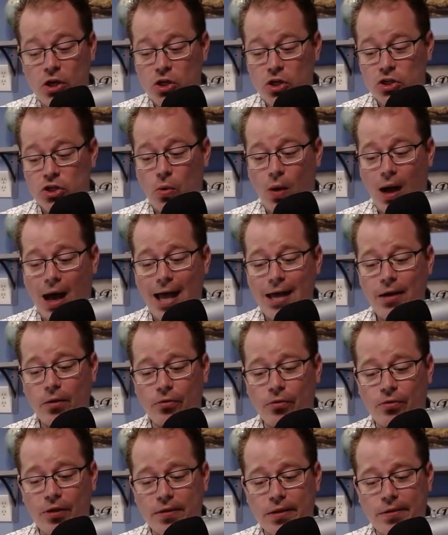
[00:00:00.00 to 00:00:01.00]
So I
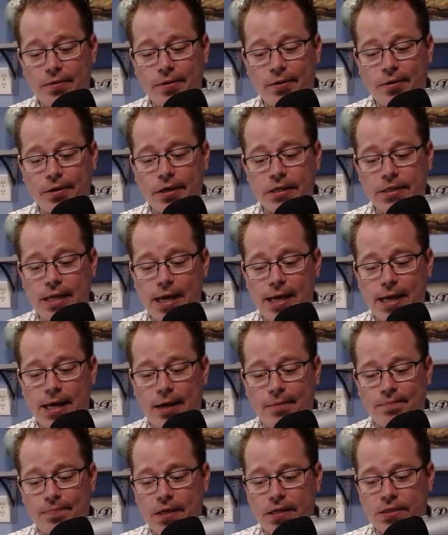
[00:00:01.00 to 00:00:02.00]
don't think that they're going to take
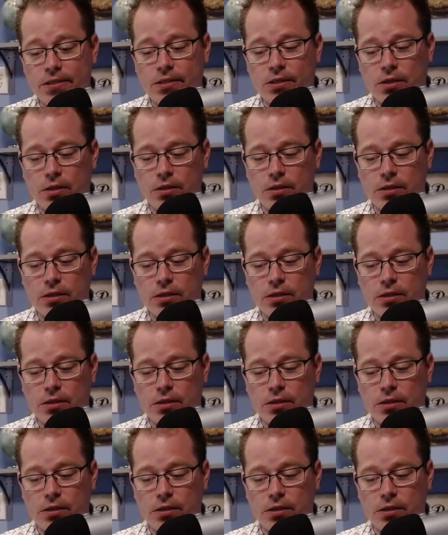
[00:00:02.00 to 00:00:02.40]
up this